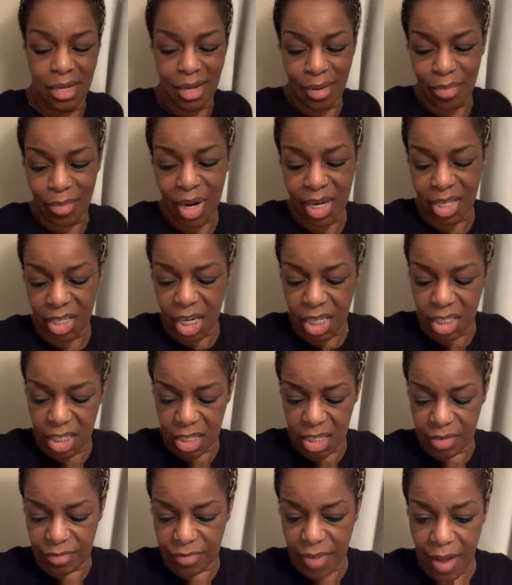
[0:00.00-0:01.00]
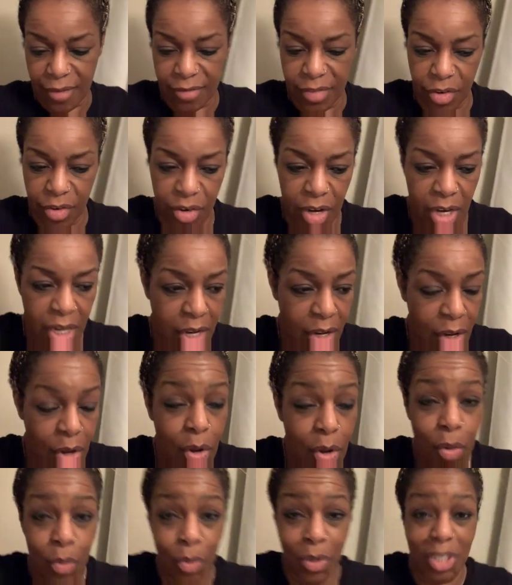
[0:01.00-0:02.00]
Probably change it to 5:30,
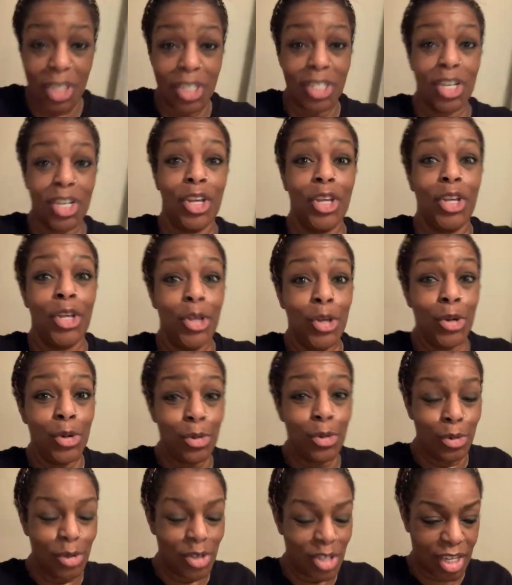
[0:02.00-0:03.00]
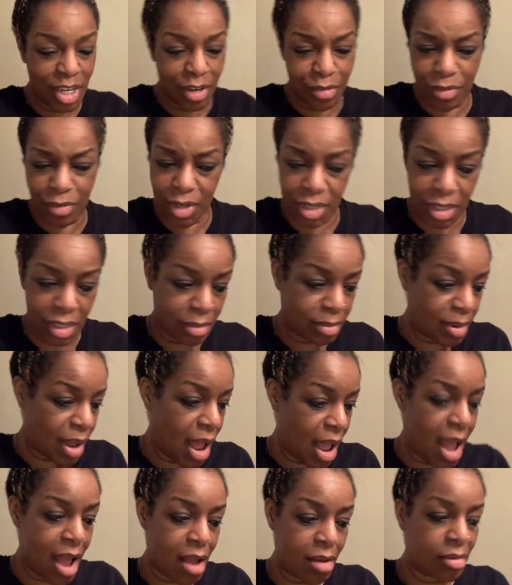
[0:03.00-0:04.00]
which is a huge difference, but
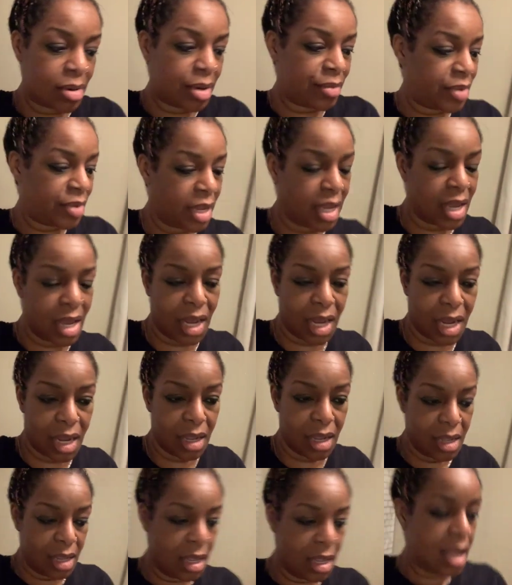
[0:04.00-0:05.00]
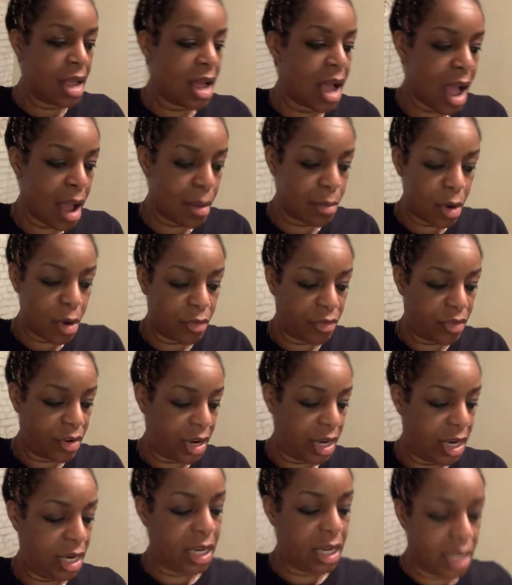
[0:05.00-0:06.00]
I don't even care. I'm over
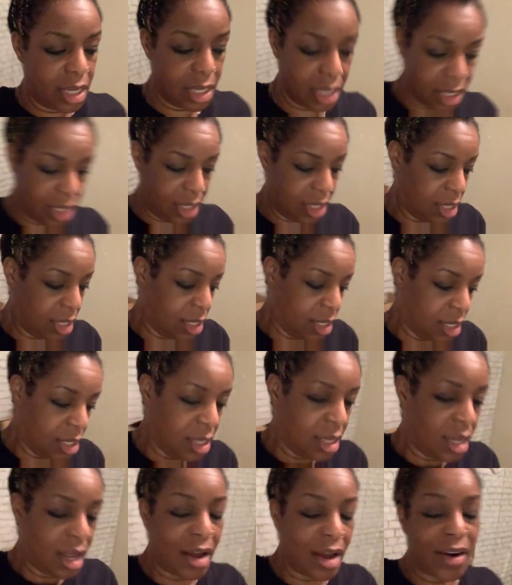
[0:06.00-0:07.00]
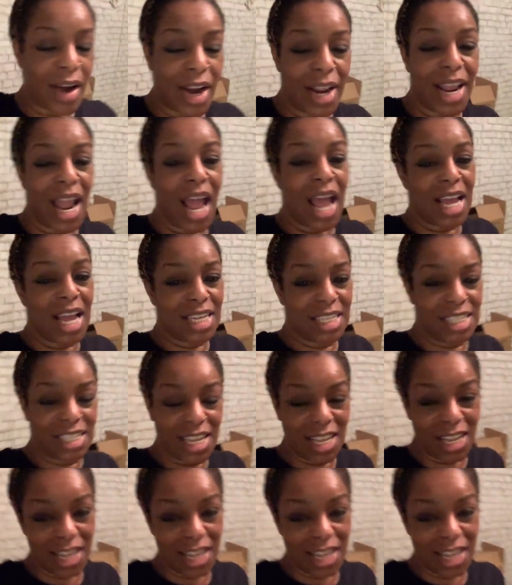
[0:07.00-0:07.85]
it. All right, guys.